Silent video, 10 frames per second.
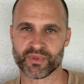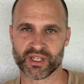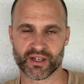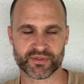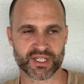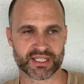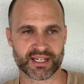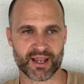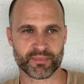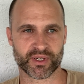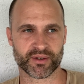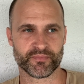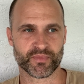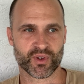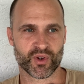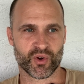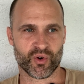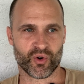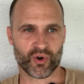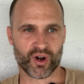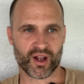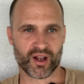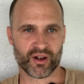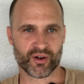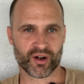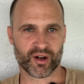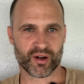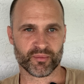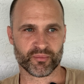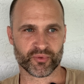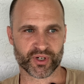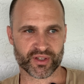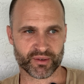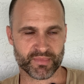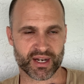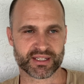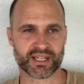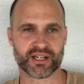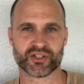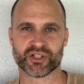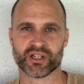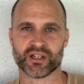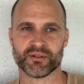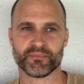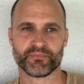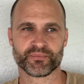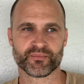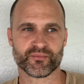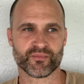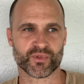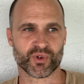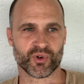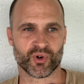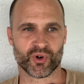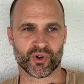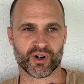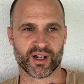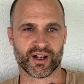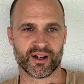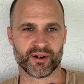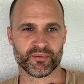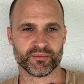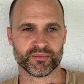EFT tapping, or breathing meditation, or